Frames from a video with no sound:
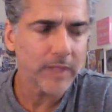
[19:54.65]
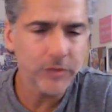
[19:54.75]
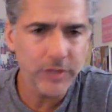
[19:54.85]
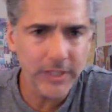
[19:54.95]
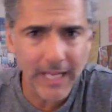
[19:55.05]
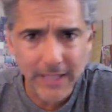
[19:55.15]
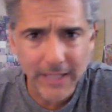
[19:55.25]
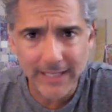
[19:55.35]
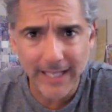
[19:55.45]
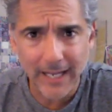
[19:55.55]
Today
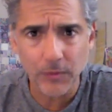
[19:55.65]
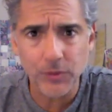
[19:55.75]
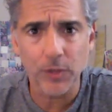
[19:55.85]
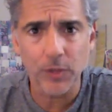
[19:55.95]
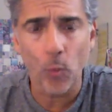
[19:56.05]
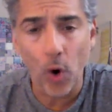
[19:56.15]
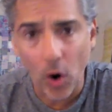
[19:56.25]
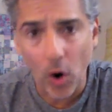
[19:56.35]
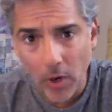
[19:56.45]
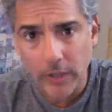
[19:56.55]
they announced that
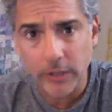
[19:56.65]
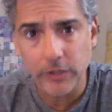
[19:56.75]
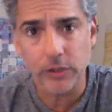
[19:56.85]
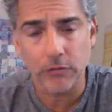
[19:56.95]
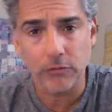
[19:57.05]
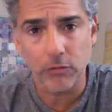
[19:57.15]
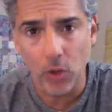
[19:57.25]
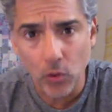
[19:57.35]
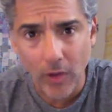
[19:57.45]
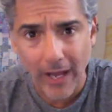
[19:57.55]
Walmart is going to
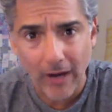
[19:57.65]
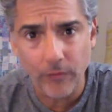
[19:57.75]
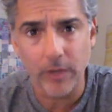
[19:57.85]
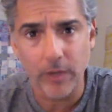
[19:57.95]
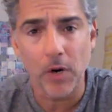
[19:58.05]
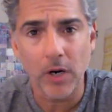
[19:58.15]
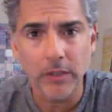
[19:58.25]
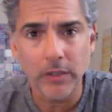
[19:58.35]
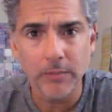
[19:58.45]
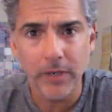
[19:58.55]
roll out their
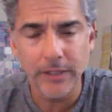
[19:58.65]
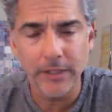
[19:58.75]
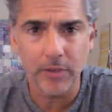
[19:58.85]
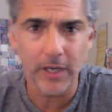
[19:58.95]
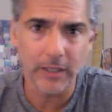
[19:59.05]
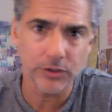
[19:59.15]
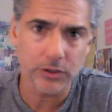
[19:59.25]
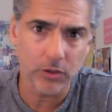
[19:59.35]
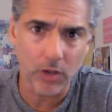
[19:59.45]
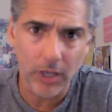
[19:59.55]
Marley brand of products
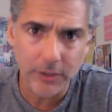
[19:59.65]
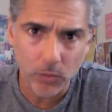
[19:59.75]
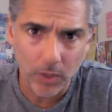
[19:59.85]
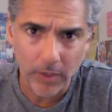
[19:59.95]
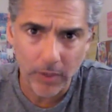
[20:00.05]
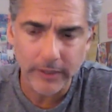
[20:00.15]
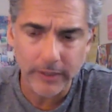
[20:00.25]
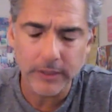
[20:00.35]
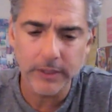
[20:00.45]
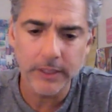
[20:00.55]
across Walmart.
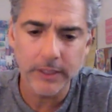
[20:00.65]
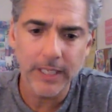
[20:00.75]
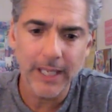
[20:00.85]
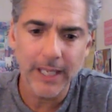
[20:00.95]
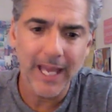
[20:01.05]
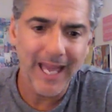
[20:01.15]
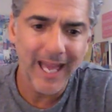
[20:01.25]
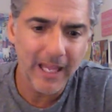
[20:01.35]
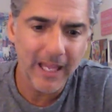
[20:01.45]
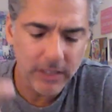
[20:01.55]

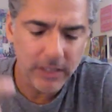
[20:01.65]
And